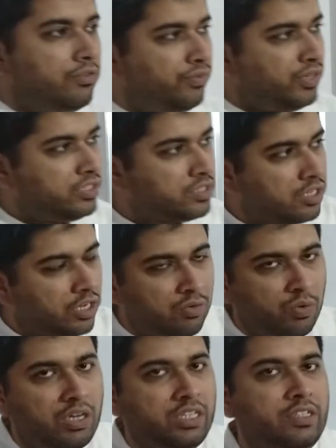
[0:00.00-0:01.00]
first
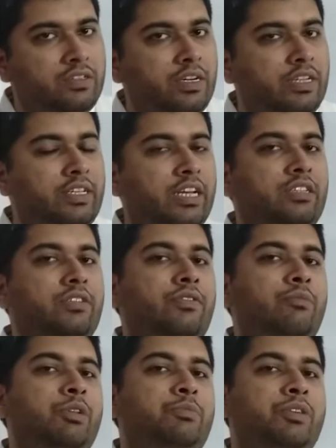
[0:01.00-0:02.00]
convert this
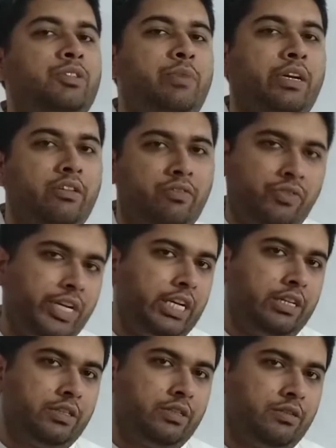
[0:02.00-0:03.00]
transaction from the perspective of
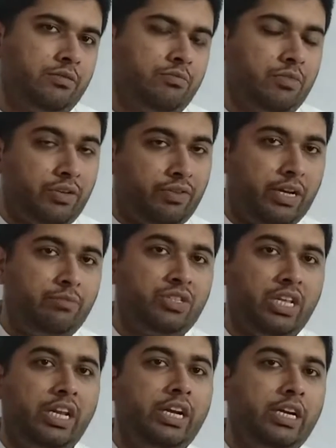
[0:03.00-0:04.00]
dealers. If I
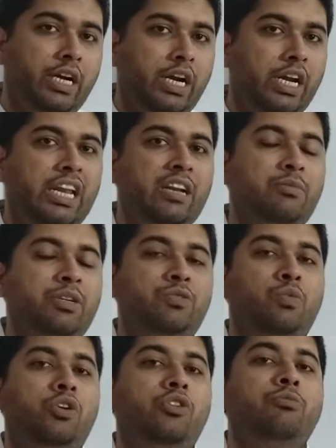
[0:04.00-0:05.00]
am selling, dealer
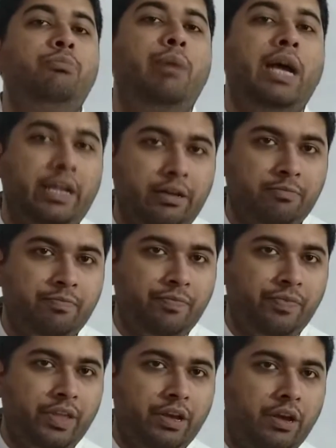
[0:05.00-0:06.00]
must want to buy.
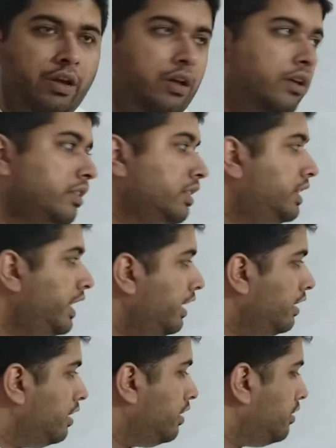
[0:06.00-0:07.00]

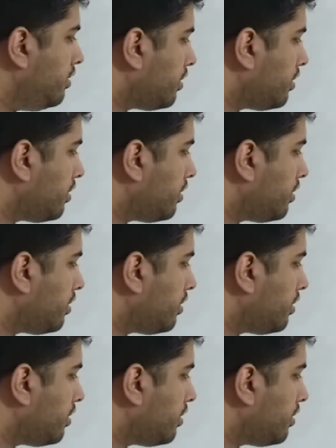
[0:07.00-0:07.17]
Then